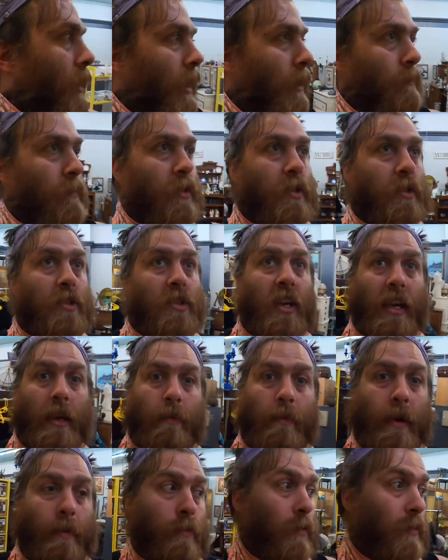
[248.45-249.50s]
I'm just
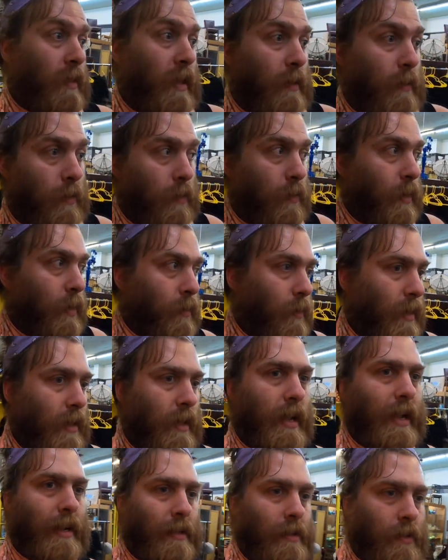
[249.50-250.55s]
checking my booth out real quick while
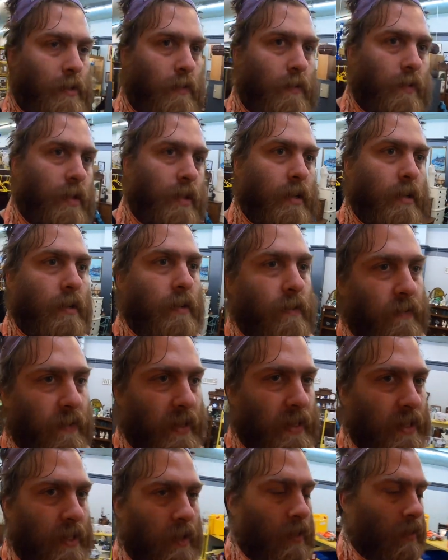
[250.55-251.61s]
Hannah's over there
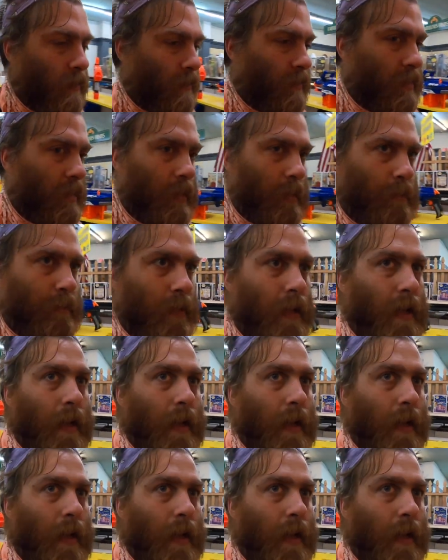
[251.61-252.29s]
fixing hers up.